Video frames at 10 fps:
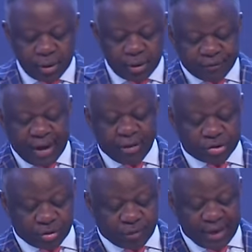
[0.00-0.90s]

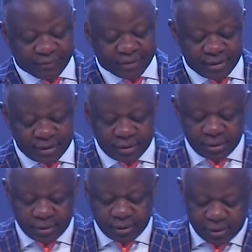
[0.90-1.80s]
fowls of the heaven,
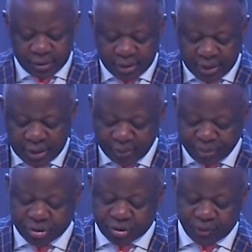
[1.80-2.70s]
and the
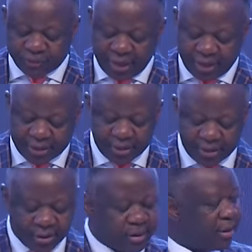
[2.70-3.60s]
beast of the earth.
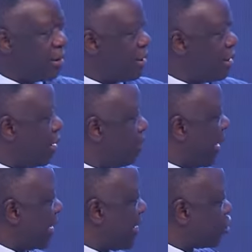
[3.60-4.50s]

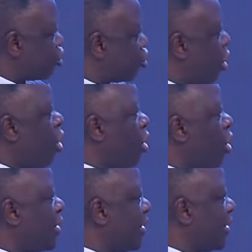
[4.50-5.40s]
But the
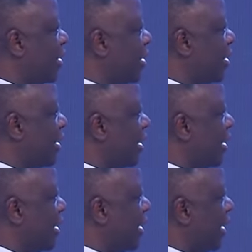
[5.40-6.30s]
sword
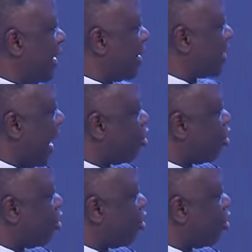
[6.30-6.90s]
is an